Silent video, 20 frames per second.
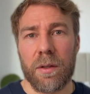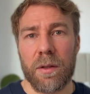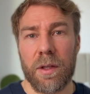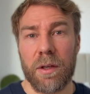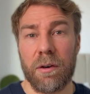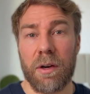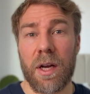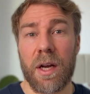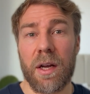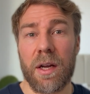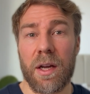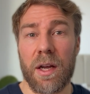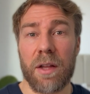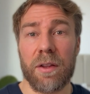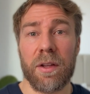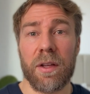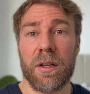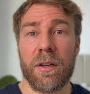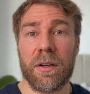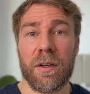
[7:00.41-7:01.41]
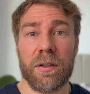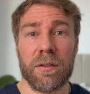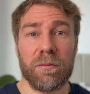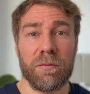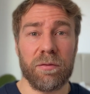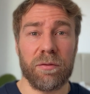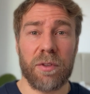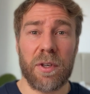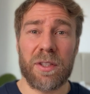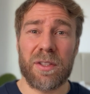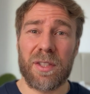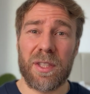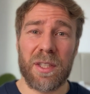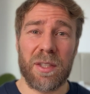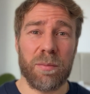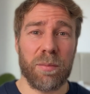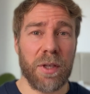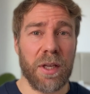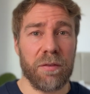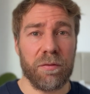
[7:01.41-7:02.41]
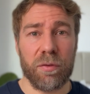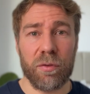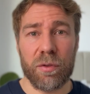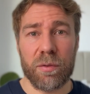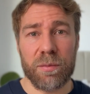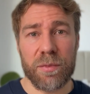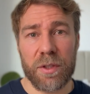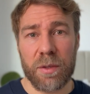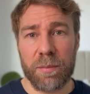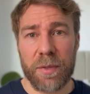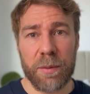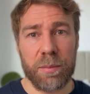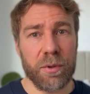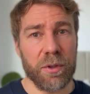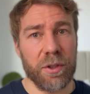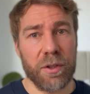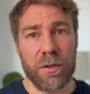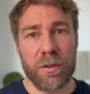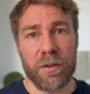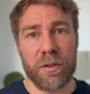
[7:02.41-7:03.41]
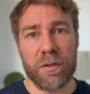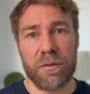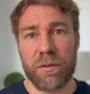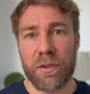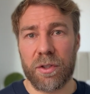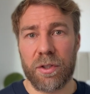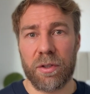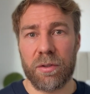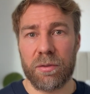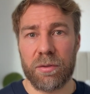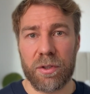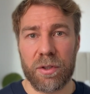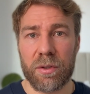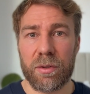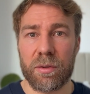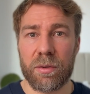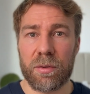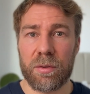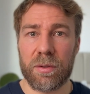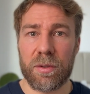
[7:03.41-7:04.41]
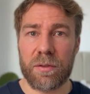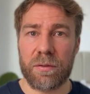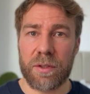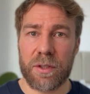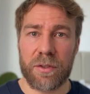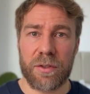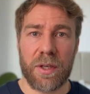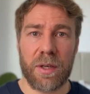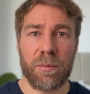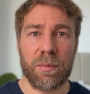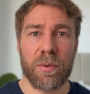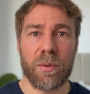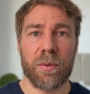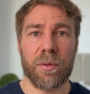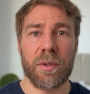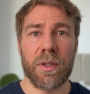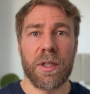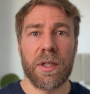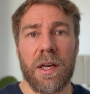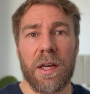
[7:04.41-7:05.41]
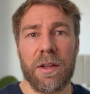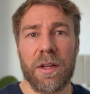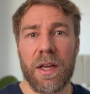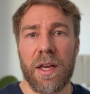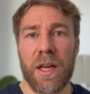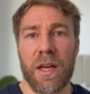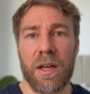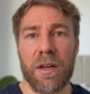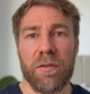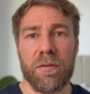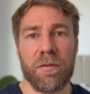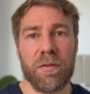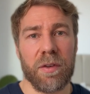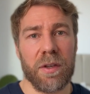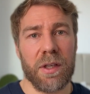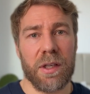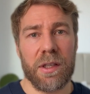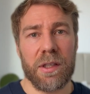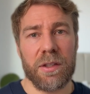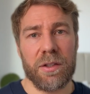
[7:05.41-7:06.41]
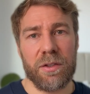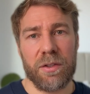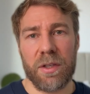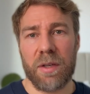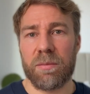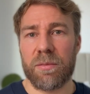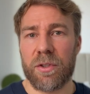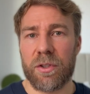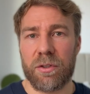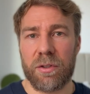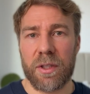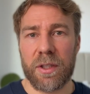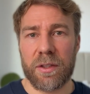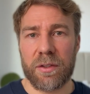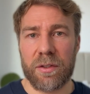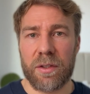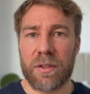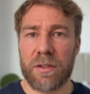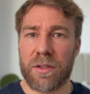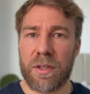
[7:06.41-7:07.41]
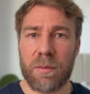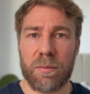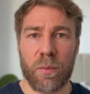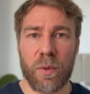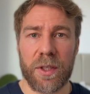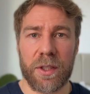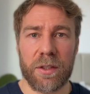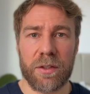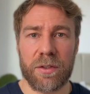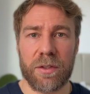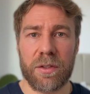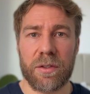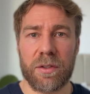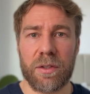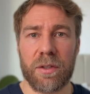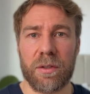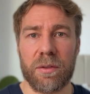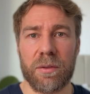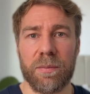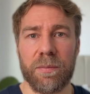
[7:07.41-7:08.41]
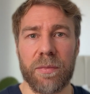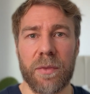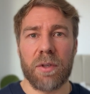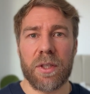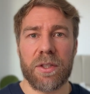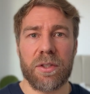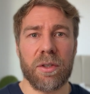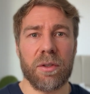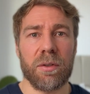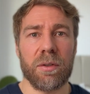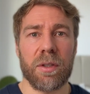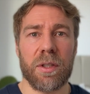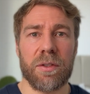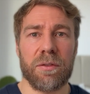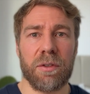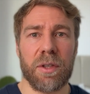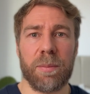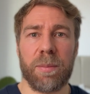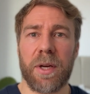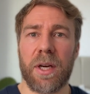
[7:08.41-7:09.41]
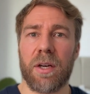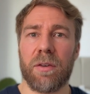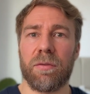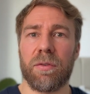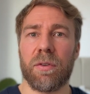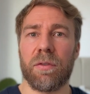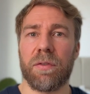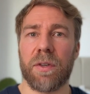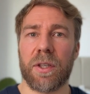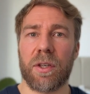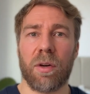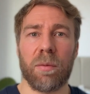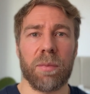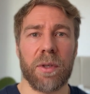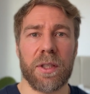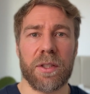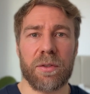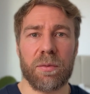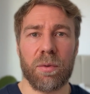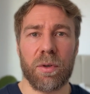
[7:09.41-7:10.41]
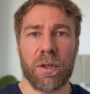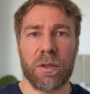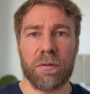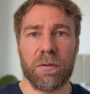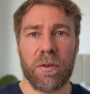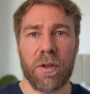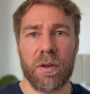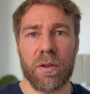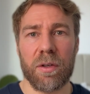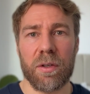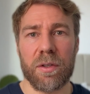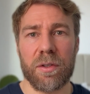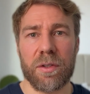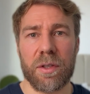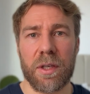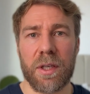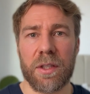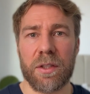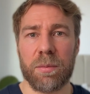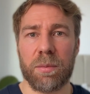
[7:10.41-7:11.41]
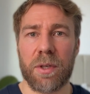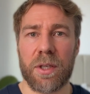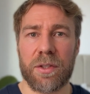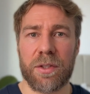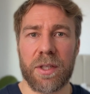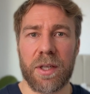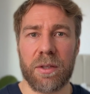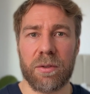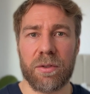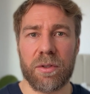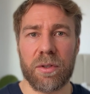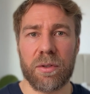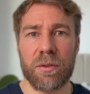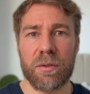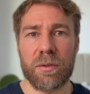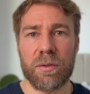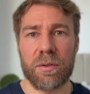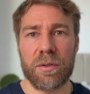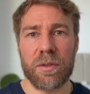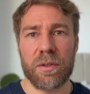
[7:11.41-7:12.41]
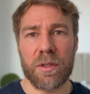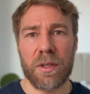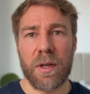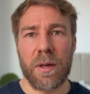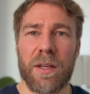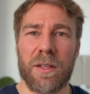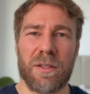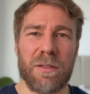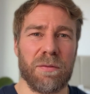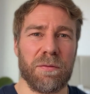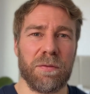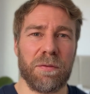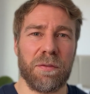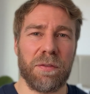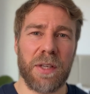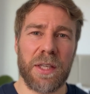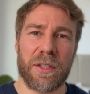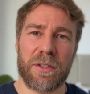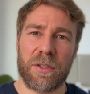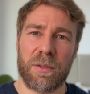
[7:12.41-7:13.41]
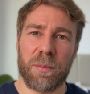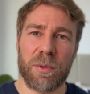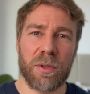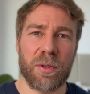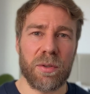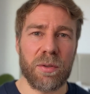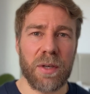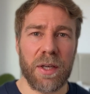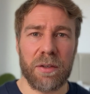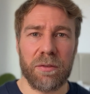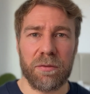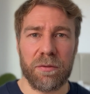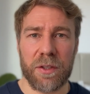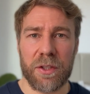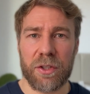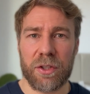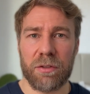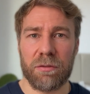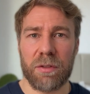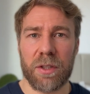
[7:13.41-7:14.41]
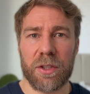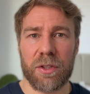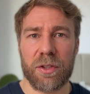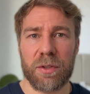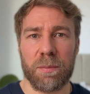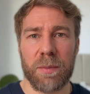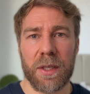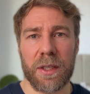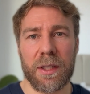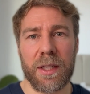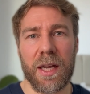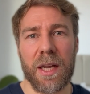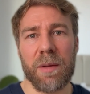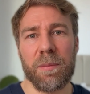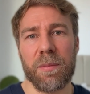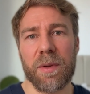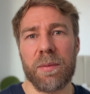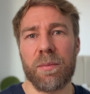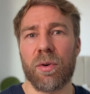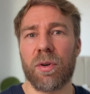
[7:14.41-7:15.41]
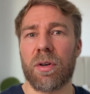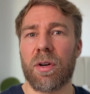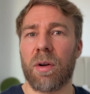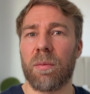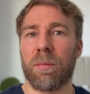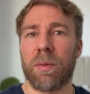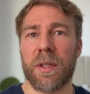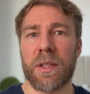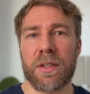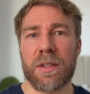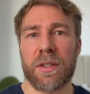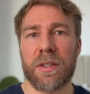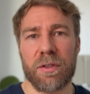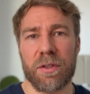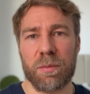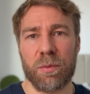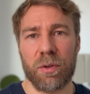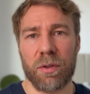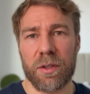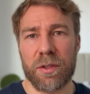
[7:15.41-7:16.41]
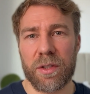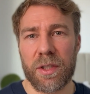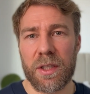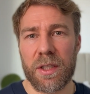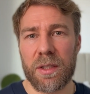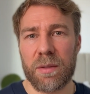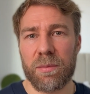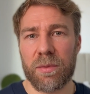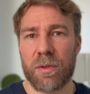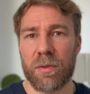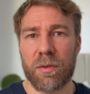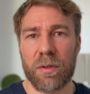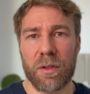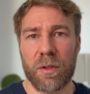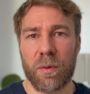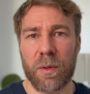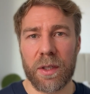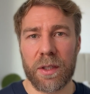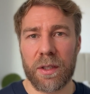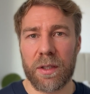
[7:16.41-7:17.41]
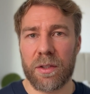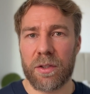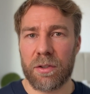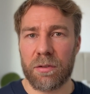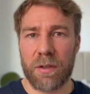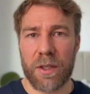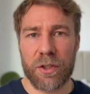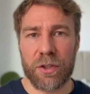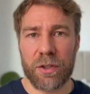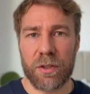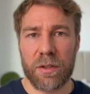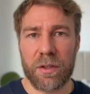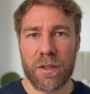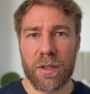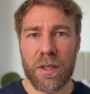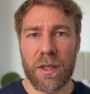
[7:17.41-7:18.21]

There are other front-end platforms that people use for internal tools, for example, and they have some strengths and some weaknesses too. Retool is very powerful for complex workflows and enterprise-scale tools. It's flexible and feature-rich, but can be more complex for smaller teams or quick iteration.